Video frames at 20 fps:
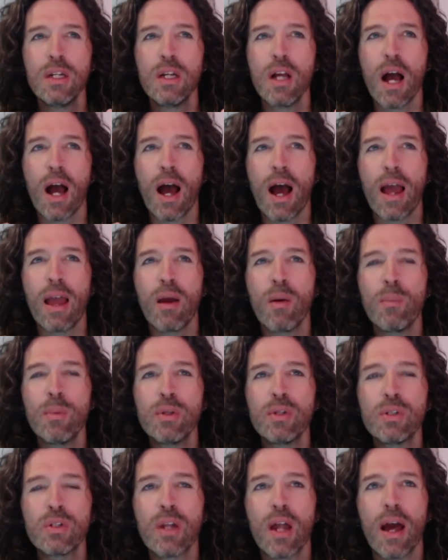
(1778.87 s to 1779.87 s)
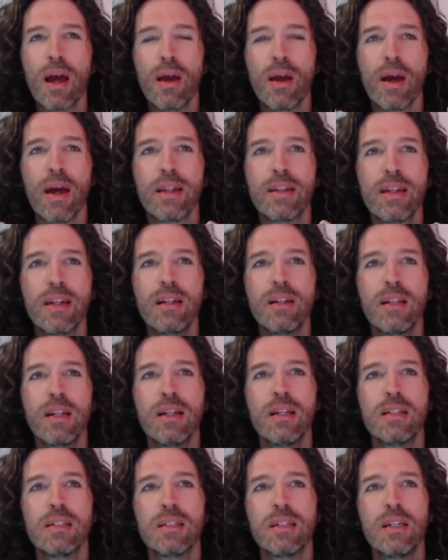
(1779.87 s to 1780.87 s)
I almost I, I think that
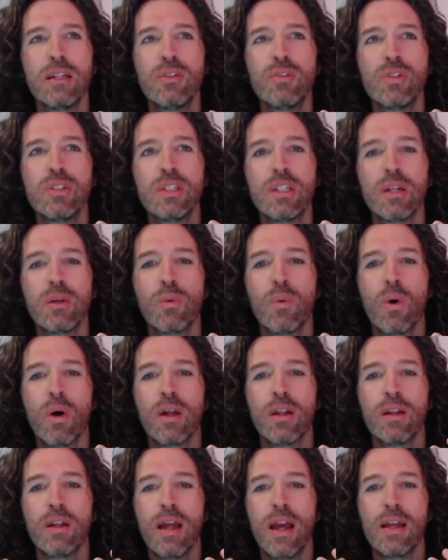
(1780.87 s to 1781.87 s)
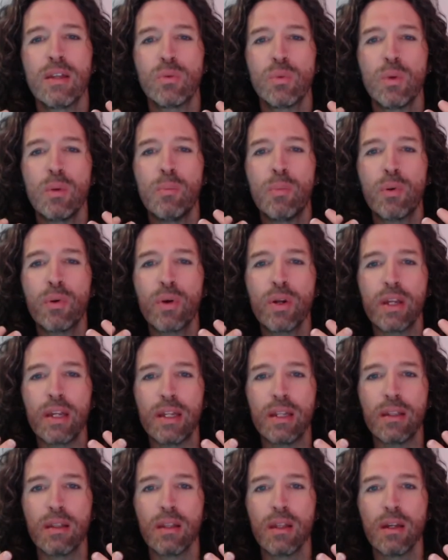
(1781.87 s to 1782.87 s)
it's an interesting one as we
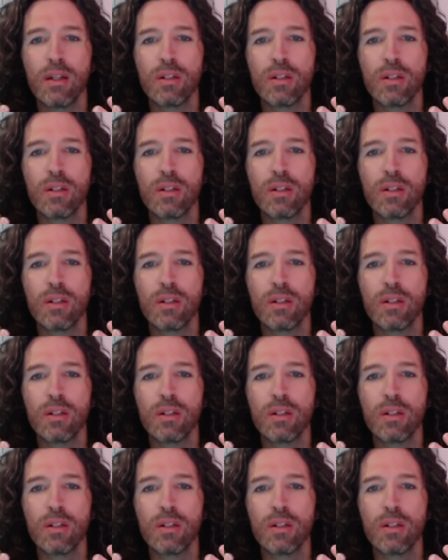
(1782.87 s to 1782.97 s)
breathe